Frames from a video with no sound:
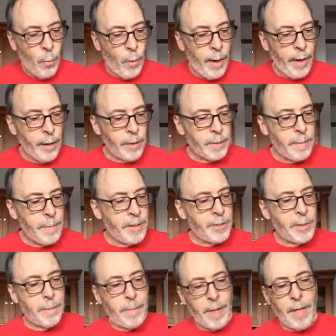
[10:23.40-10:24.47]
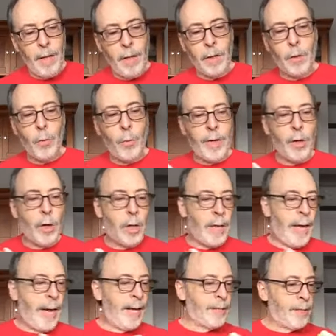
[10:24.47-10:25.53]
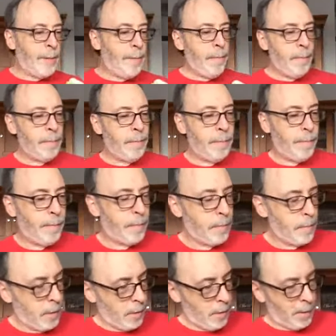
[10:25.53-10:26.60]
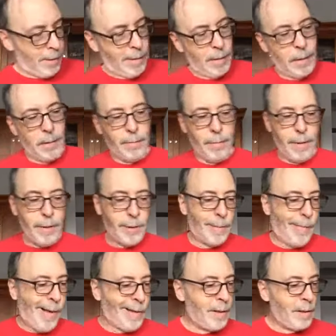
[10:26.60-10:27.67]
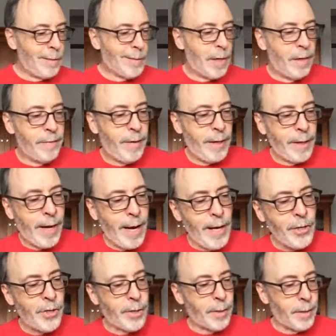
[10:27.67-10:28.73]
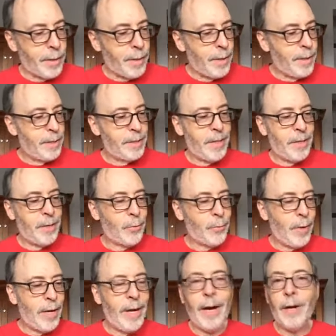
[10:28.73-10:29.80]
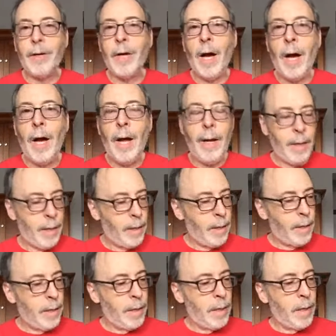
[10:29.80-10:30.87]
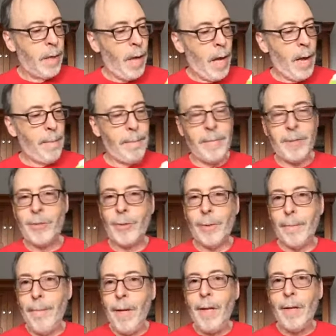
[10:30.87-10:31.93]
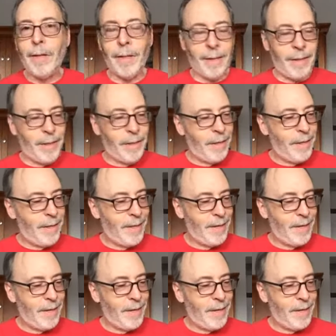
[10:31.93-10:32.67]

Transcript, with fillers: Where's Mr. Bill? We all asked him. Mr. Bill's on vacation, said the red haired guy. I'm Mr. Mill.